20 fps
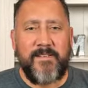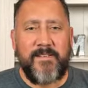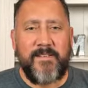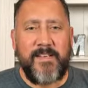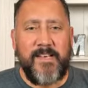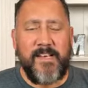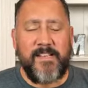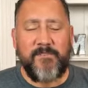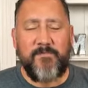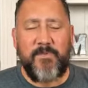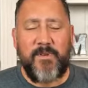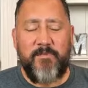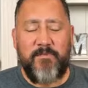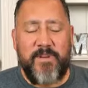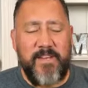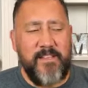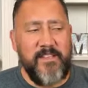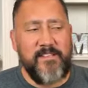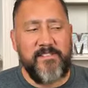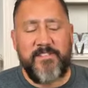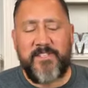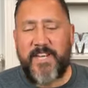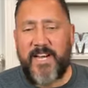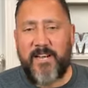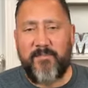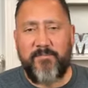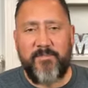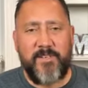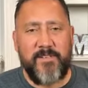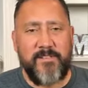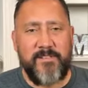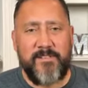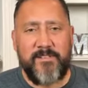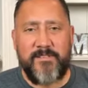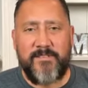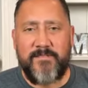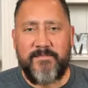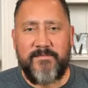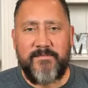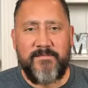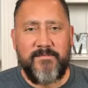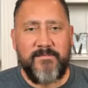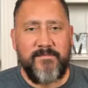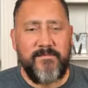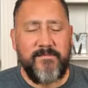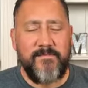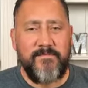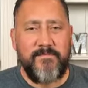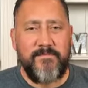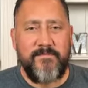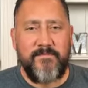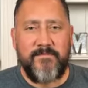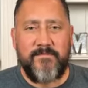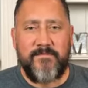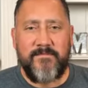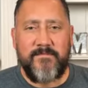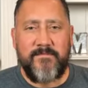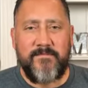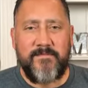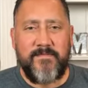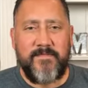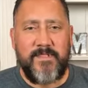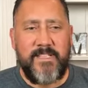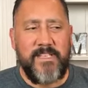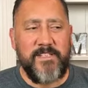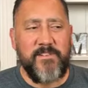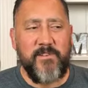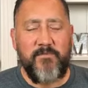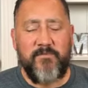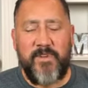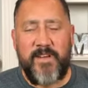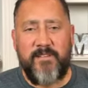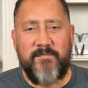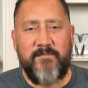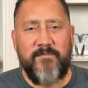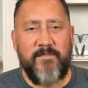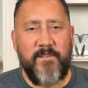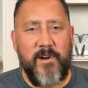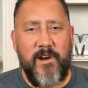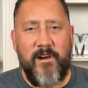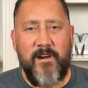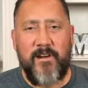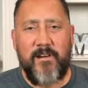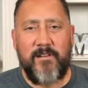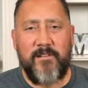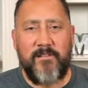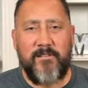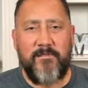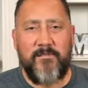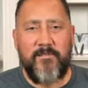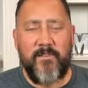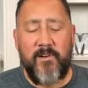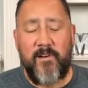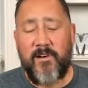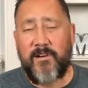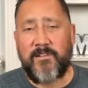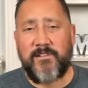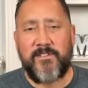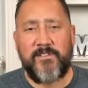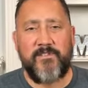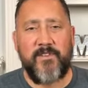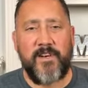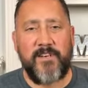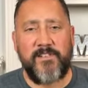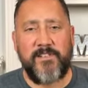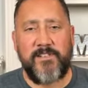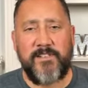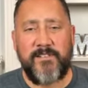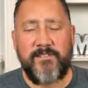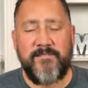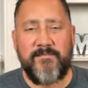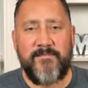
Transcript: As we read these chapters, these are written for our, for our instruction.